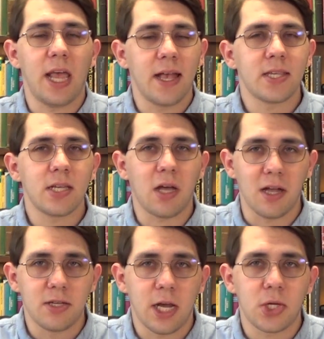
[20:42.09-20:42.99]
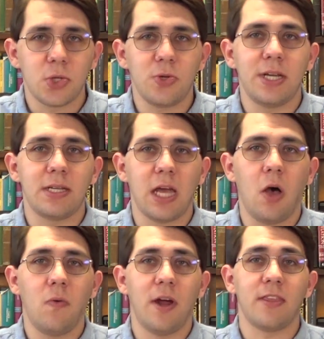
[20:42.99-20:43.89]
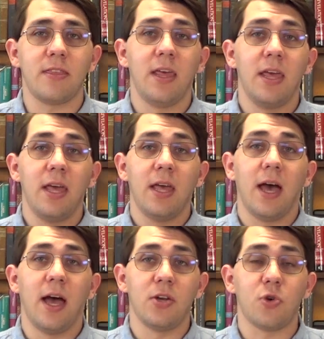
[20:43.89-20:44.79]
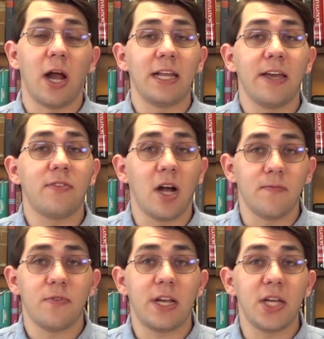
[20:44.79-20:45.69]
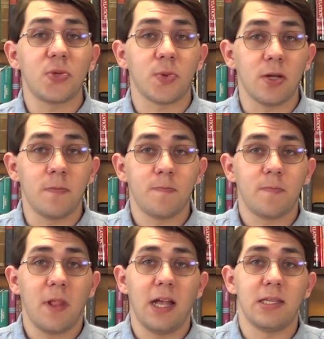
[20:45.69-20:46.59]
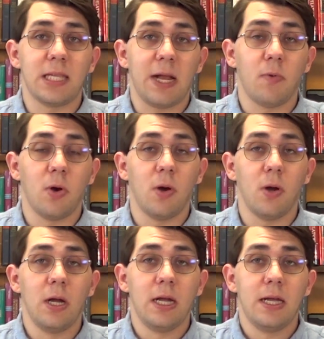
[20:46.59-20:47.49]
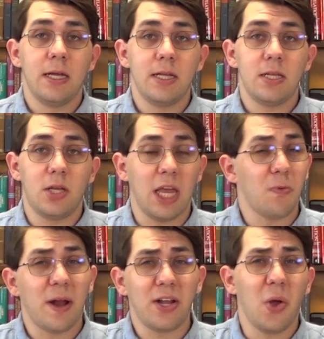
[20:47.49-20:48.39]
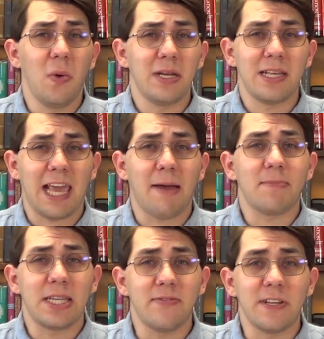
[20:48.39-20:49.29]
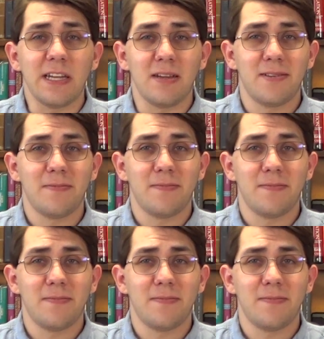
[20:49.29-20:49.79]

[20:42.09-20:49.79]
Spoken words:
Yes, contextually it dealt with trying to give comfort to Israel as they were getting ready to go into captivity